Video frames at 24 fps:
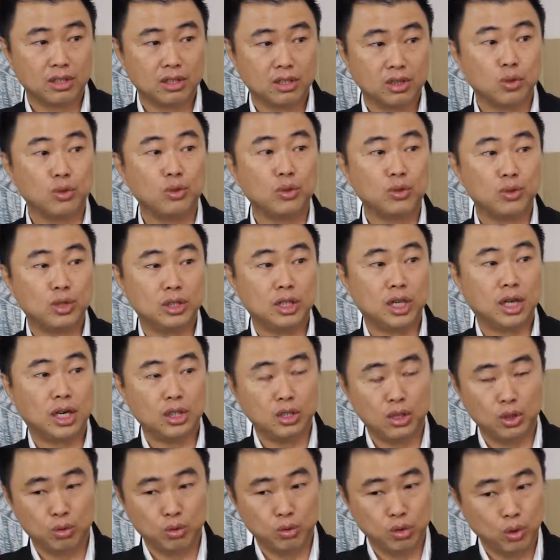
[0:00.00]
So you see,
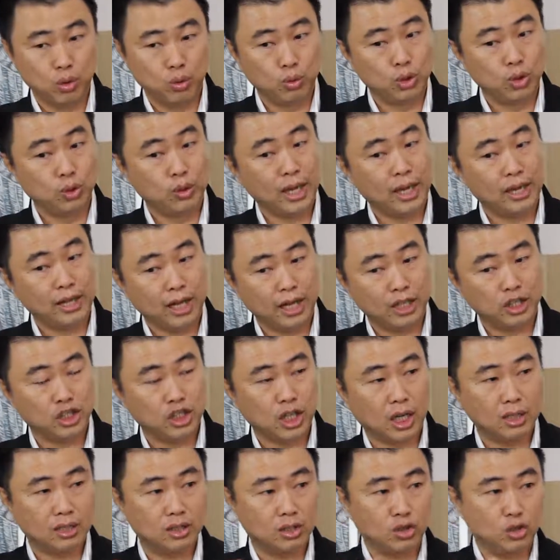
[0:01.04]
you can
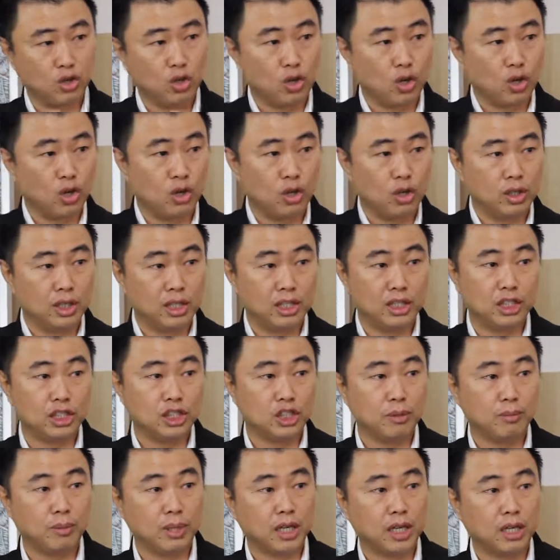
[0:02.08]
adjust your
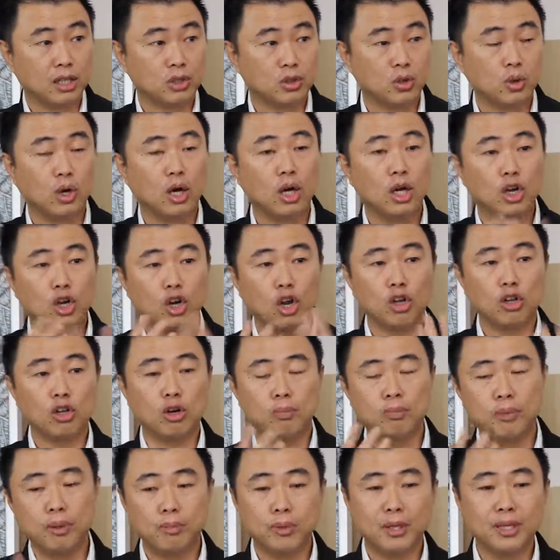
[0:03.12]
decision making. So a lot
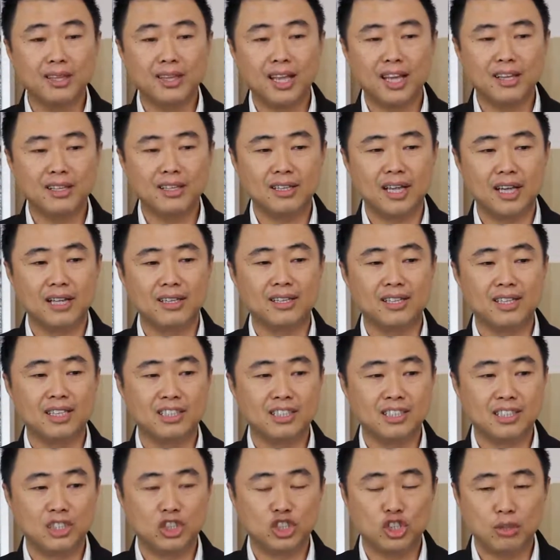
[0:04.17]
of people think that
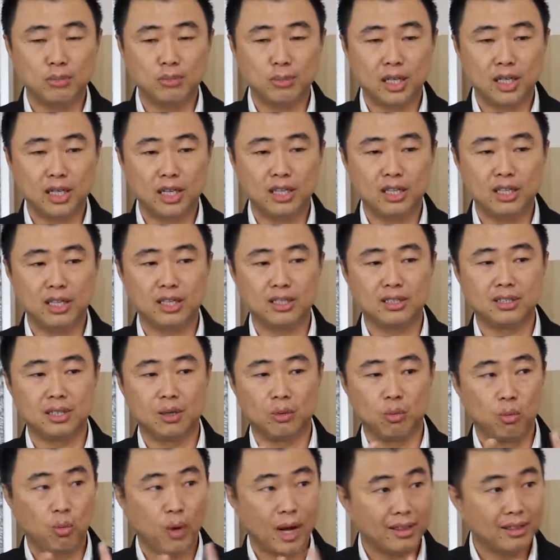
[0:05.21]
decision making is
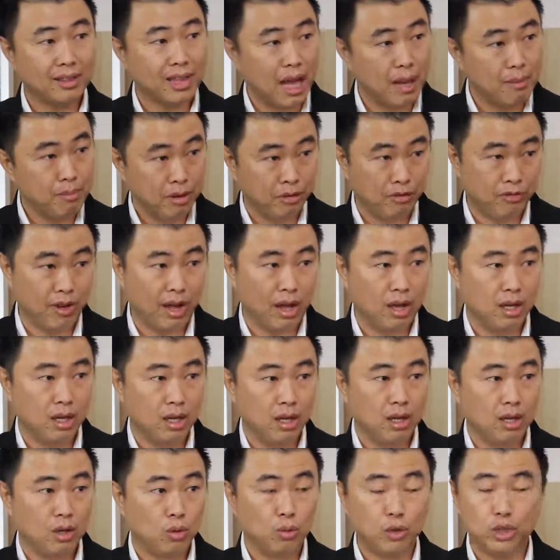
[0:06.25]
a one-time effect,
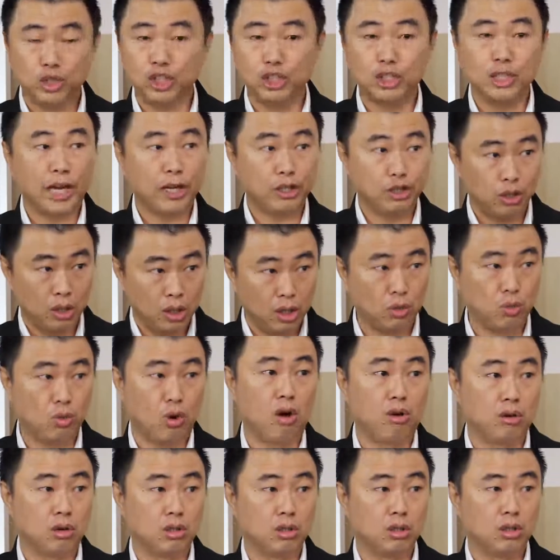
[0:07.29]
which is actually
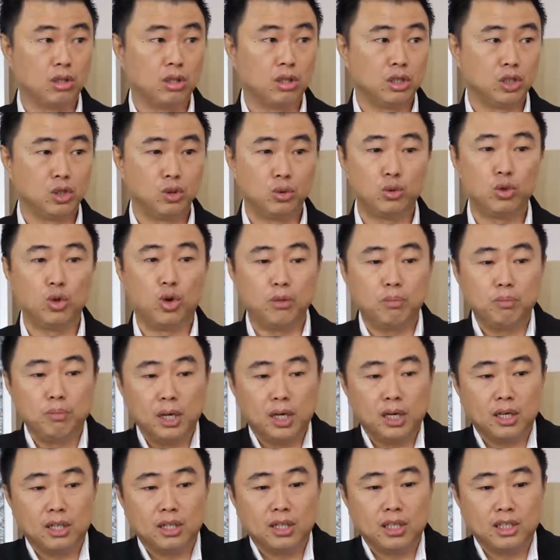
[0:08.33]
wrong. You don't
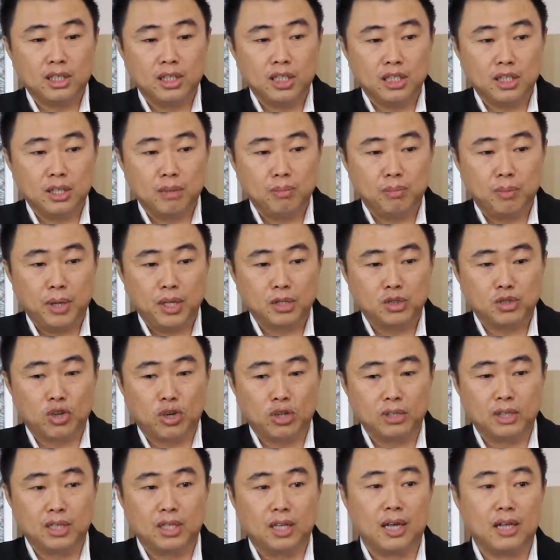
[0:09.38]
make a decision based
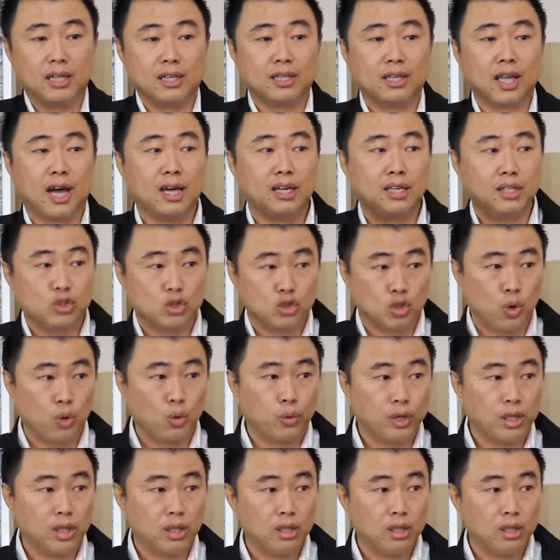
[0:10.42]
on the entire story.